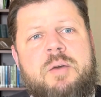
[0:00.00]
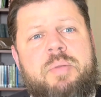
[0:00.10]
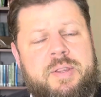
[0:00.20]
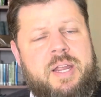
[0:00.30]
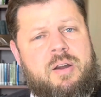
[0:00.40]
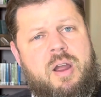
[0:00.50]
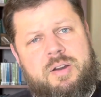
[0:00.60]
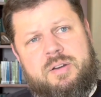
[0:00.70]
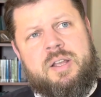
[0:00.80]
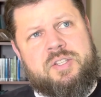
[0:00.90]
But there
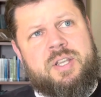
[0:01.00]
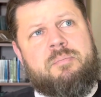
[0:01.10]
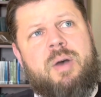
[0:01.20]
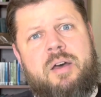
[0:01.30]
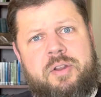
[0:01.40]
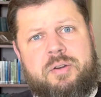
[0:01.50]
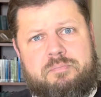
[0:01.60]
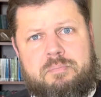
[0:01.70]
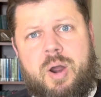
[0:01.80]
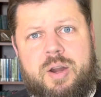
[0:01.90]
are uh, some
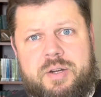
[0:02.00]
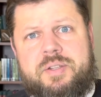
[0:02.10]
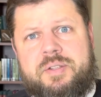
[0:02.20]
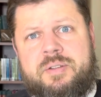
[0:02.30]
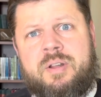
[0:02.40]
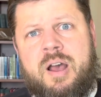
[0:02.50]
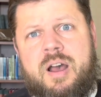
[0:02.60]
other marks uh,